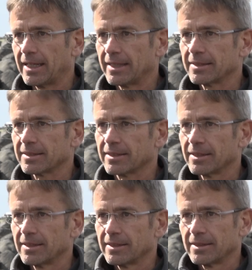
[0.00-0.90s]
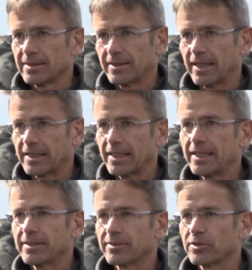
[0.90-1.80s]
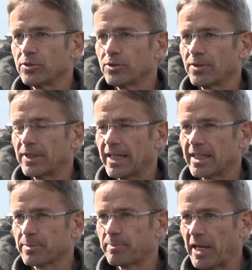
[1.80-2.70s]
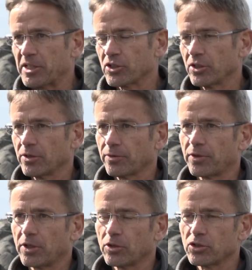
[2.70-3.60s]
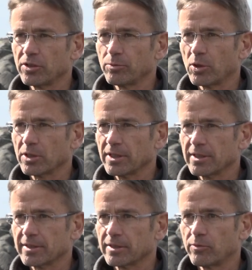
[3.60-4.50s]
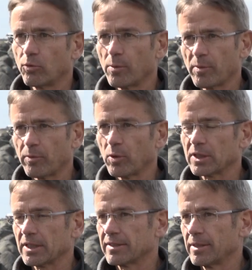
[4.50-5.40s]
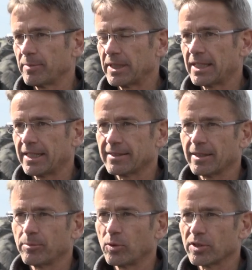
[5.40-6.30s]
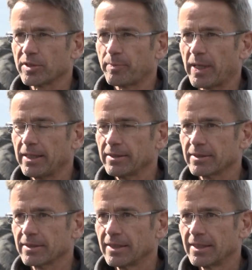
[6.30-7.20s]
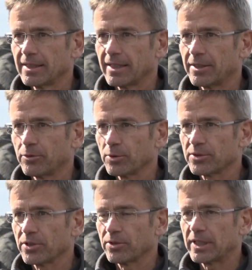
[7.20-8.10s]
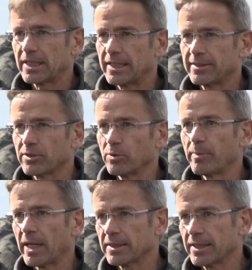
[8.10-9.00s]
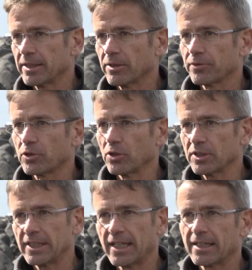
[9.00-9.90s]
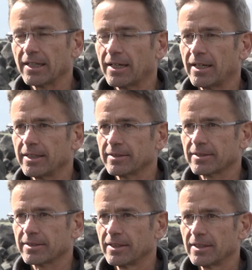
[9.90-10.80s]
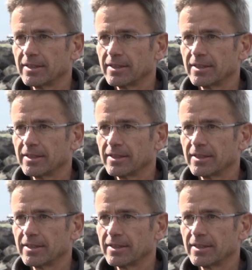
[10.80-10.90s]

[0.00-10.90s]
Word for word: and that leads to the expansion of the ocean waters. Warmer water simply takes up more space, and also it leads to melting of continental ice,